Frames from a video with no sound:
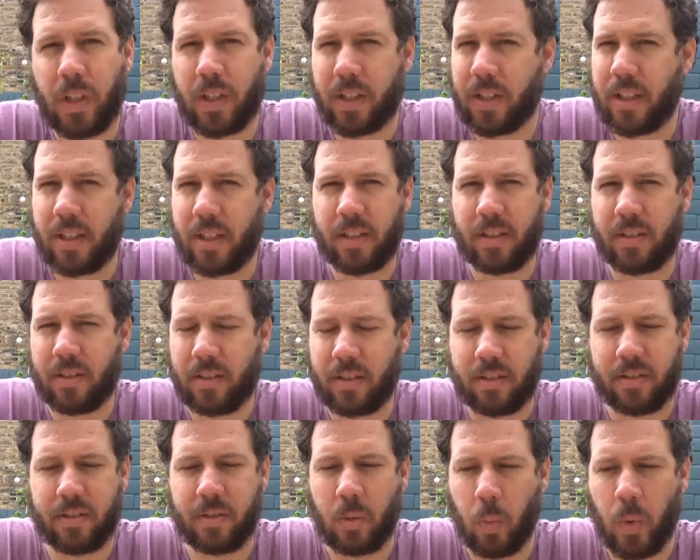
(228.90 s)
it's
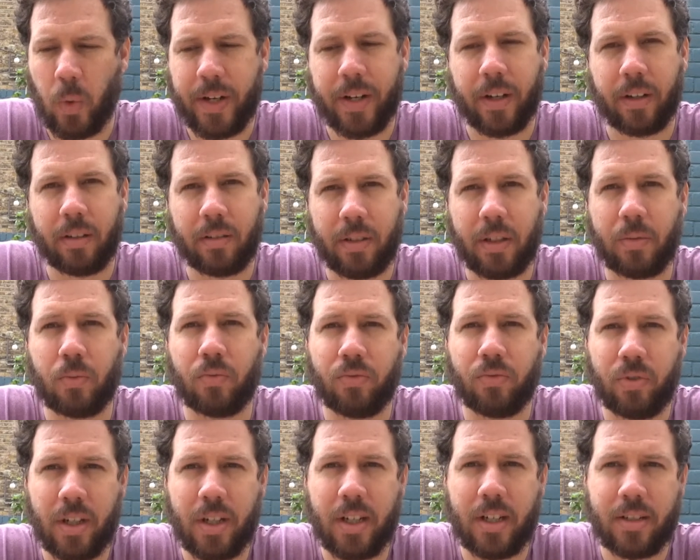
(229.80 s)
just a winner. It
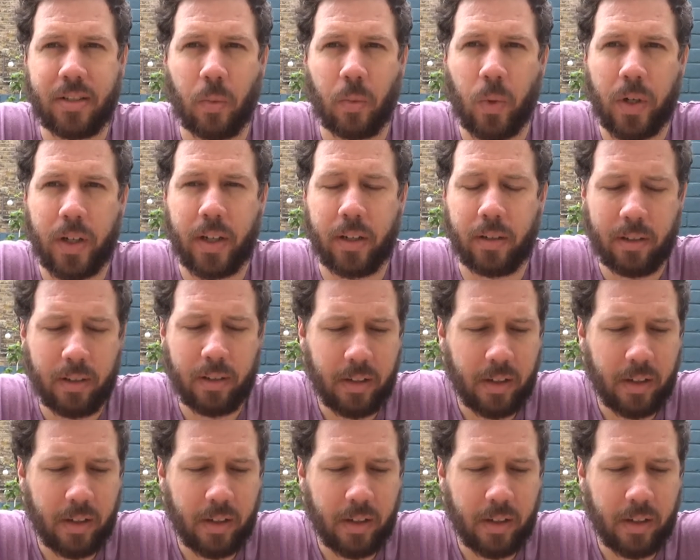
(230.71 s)
really is a winner.